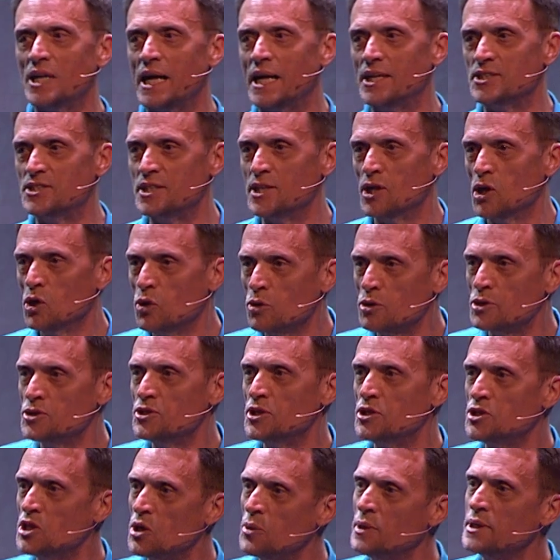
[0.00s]
as it looks
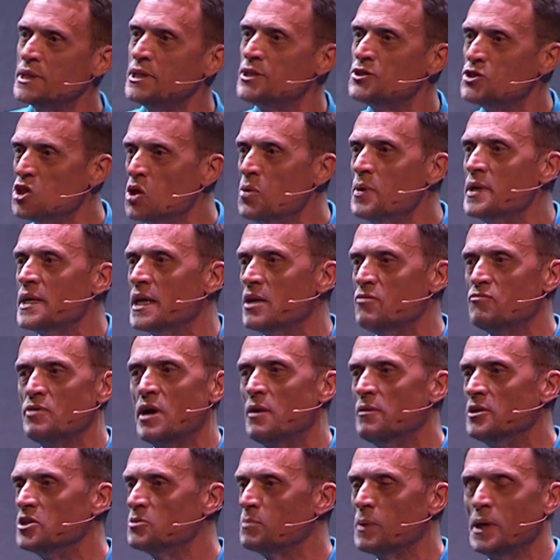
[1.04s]
as though it is doing in
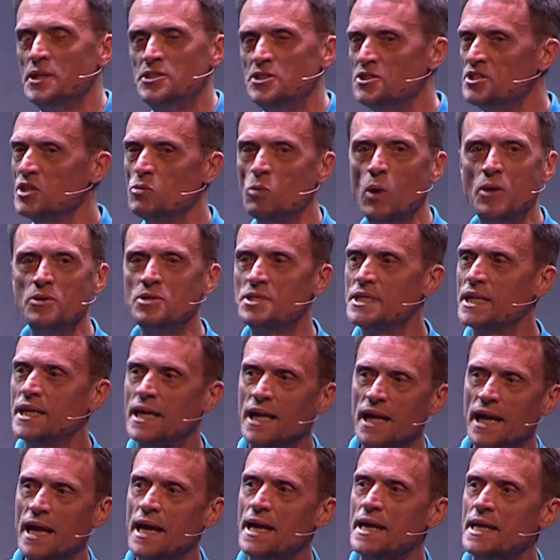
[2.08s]
various places, it won't
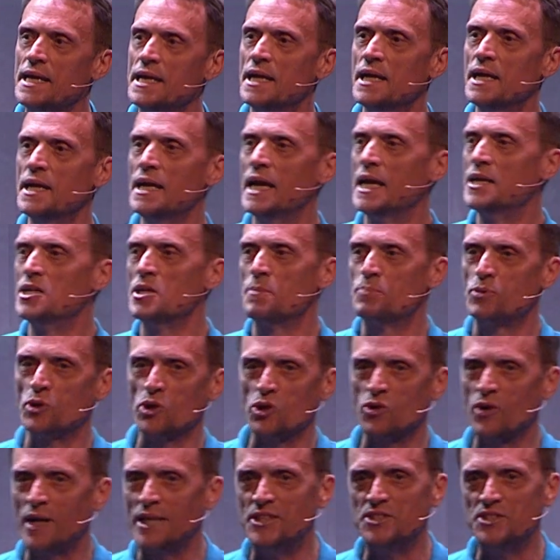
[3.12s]
decay in a
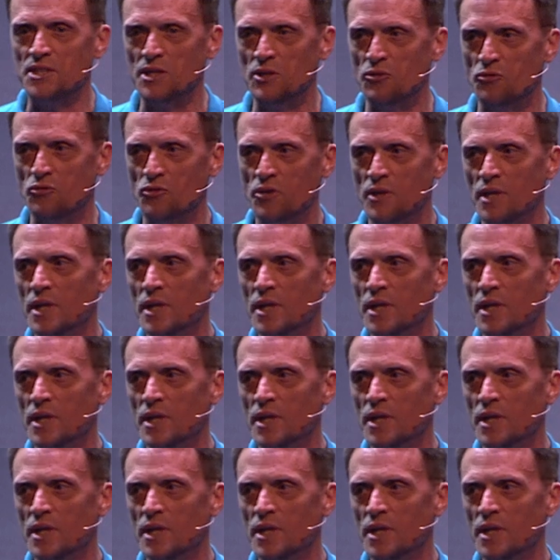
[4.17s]
progressive